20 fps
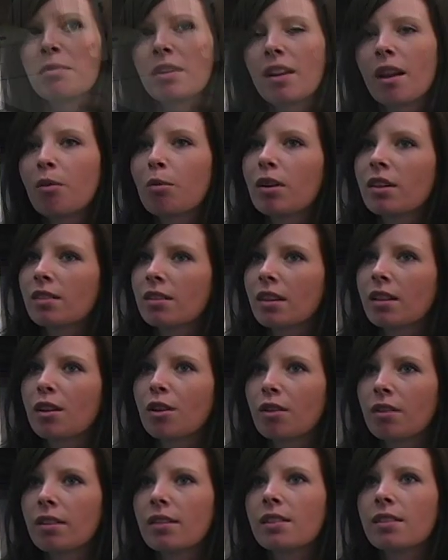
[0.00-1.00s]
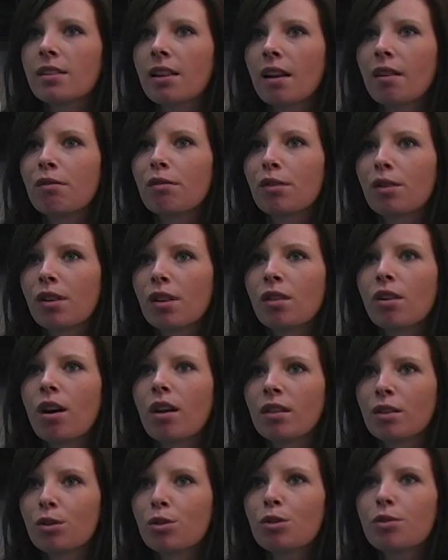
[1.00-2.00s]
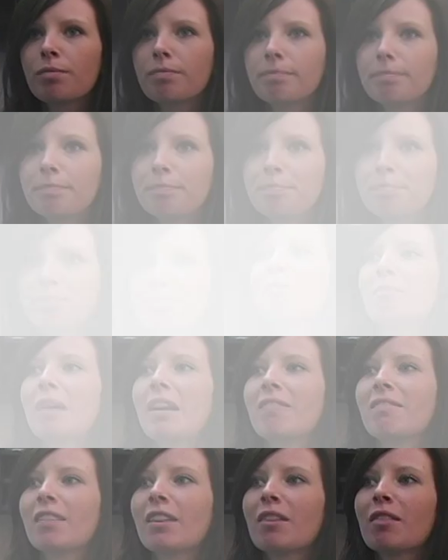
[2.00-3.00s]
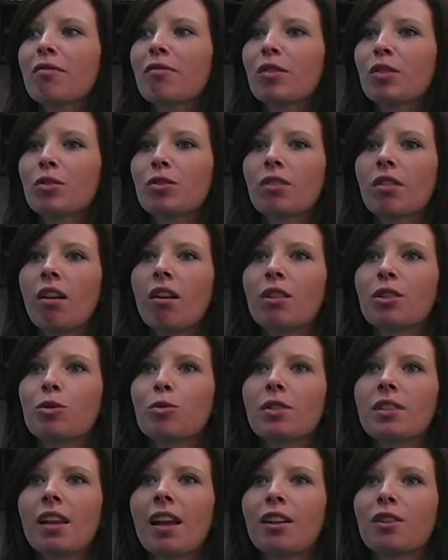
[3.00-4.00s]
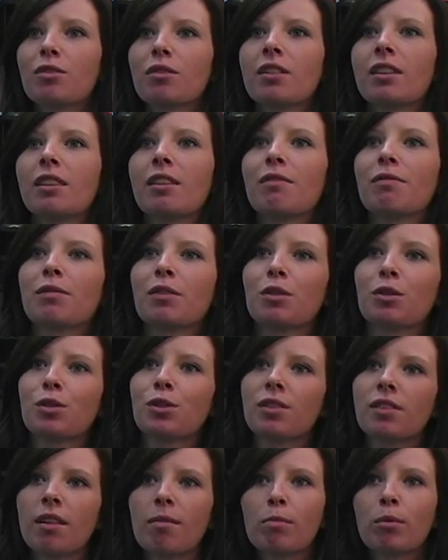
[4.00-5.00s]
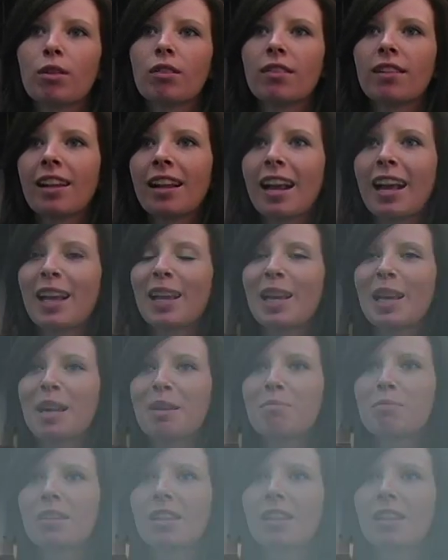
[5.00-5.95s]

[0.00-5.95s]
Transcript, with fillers: the network secure and safe for the launch. My very first launch was actually the first summer that I came to